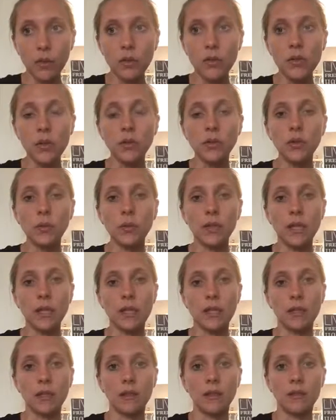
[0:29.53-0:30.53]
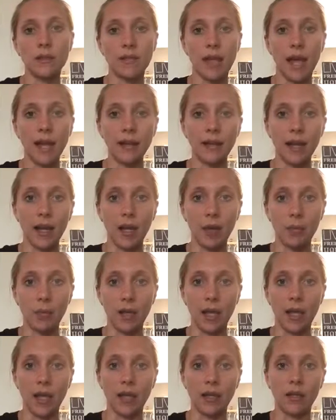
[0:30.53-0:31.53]
So you can sign up
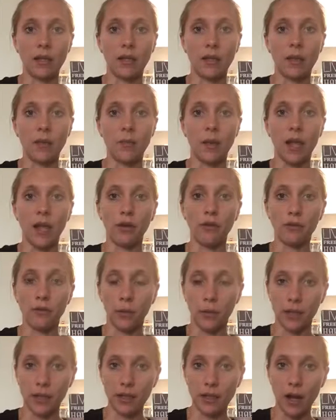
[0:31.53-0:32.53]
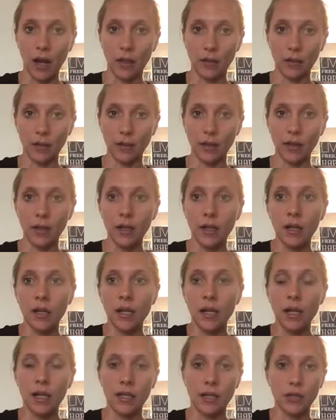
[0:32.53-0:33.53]
and pay a $40
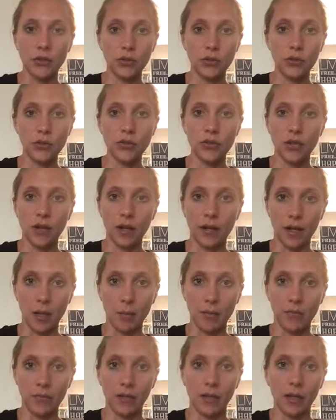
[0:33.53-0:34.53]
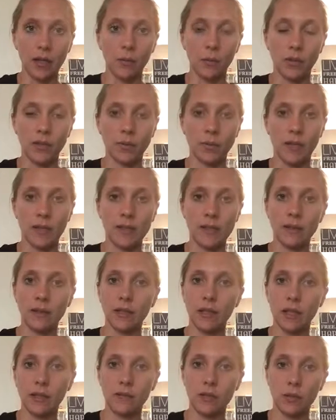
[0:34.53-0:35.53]
initial startup fee, which
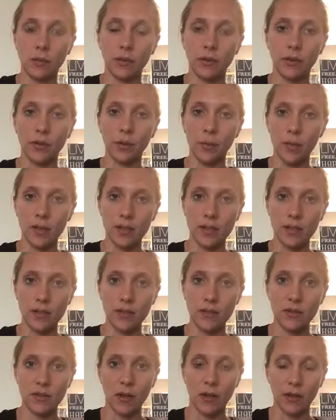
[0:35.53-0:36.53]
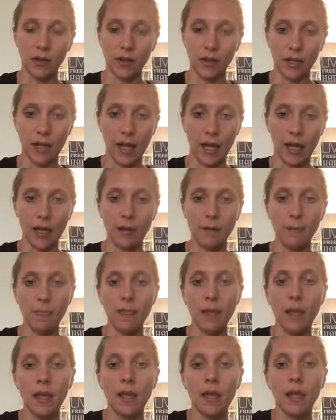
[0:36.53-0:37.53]
basically gives you a little business starter kit,
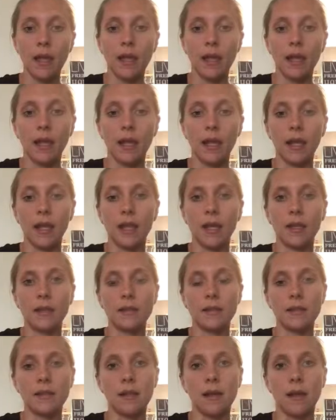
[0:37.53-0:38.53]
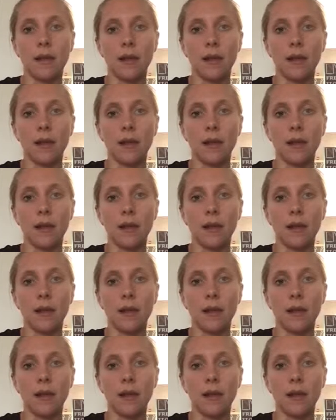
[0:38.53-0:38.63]
and